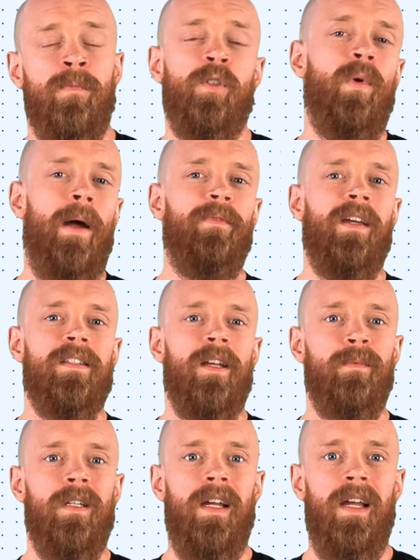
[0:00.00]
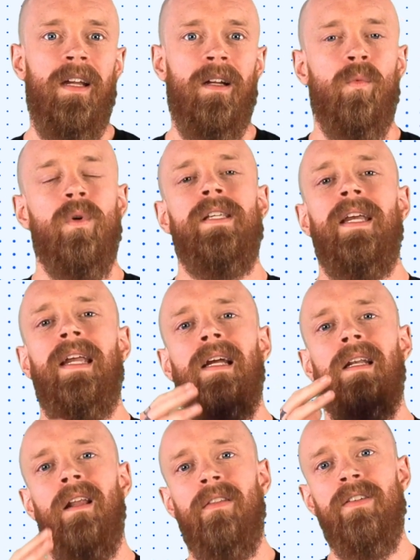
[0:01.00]
To wrap things up today, we're taking
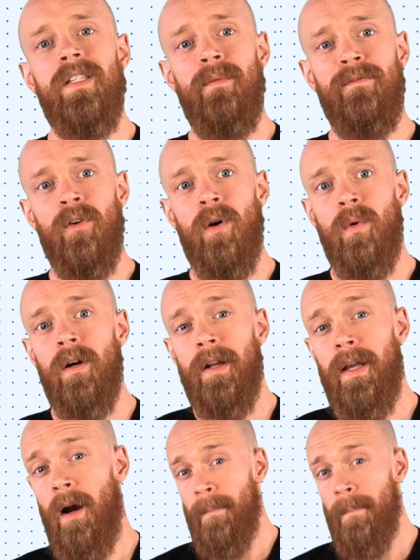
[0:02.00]
another step forward